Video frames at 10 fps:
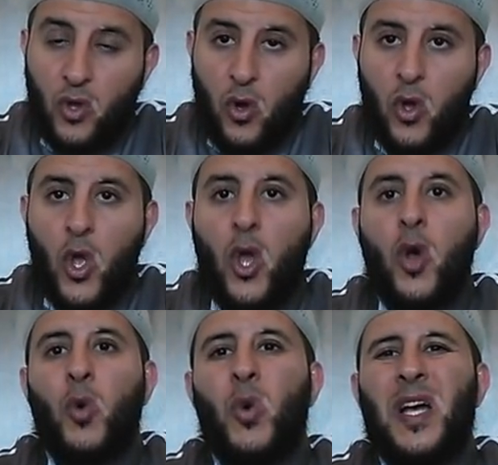No,
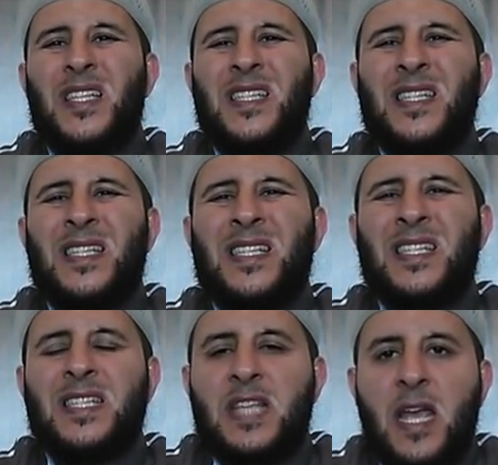was
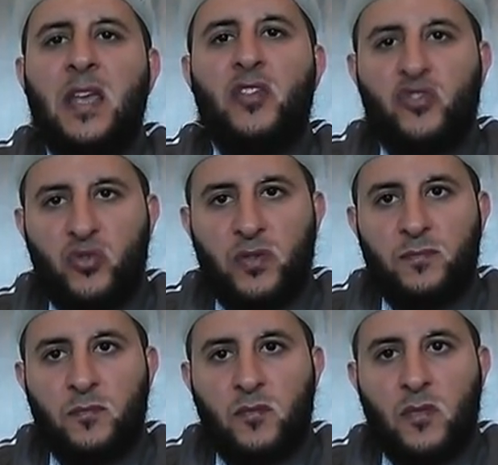zaytun.
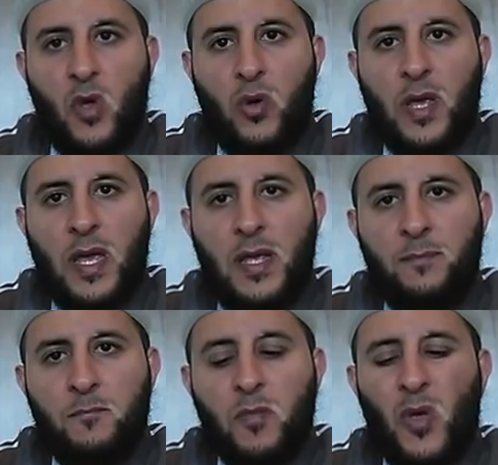
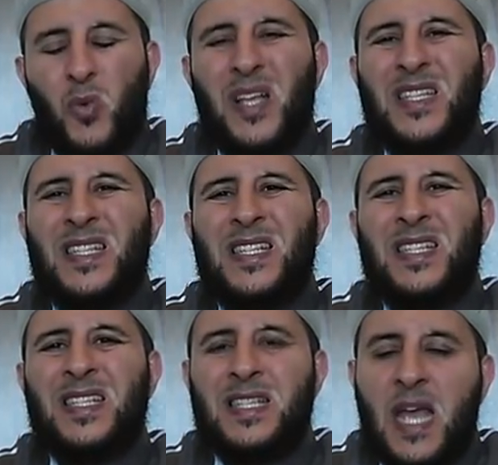Okay, was
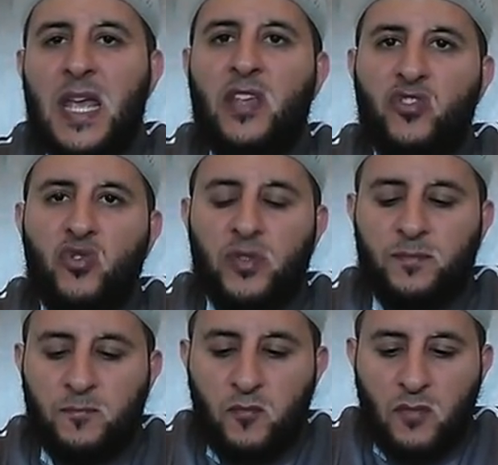zaytun.
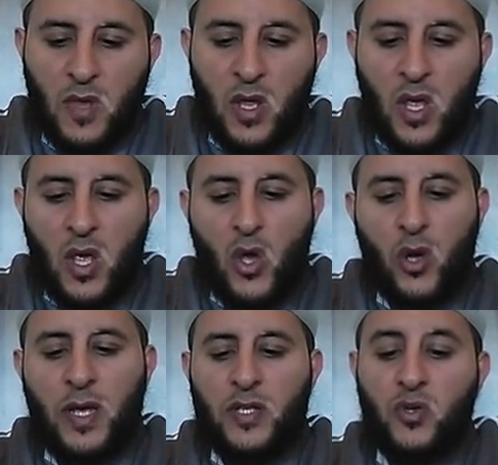
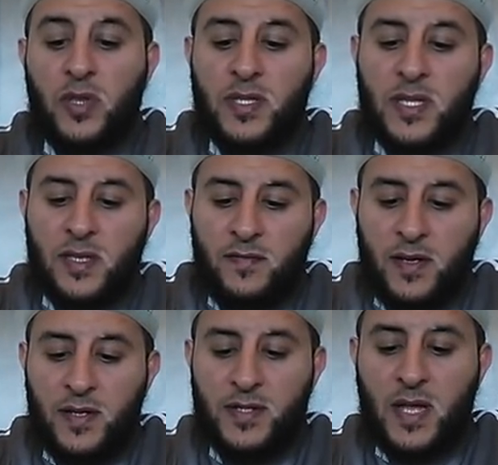Okay, so this is the
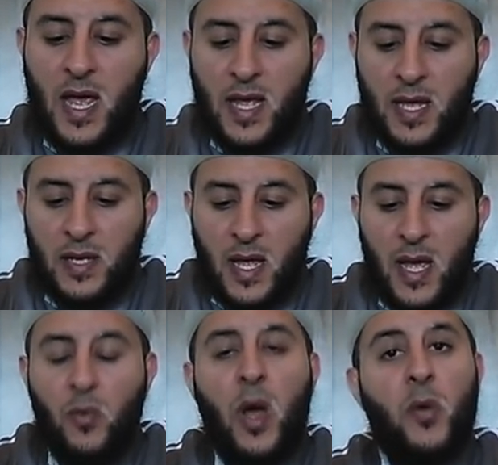first ayah.
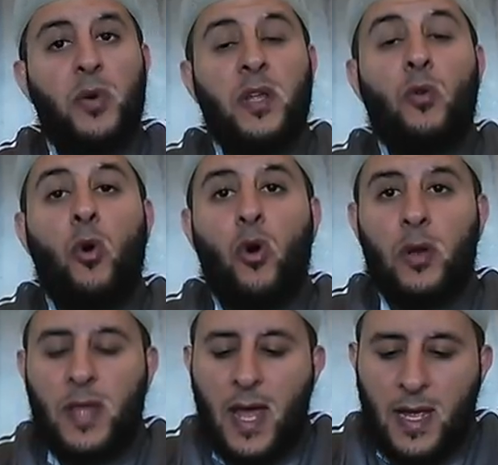Now I will read
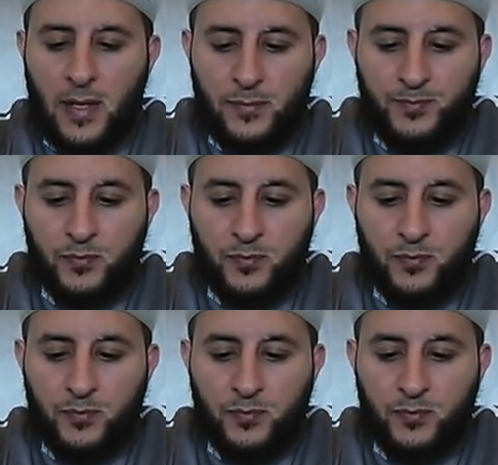all the ayah.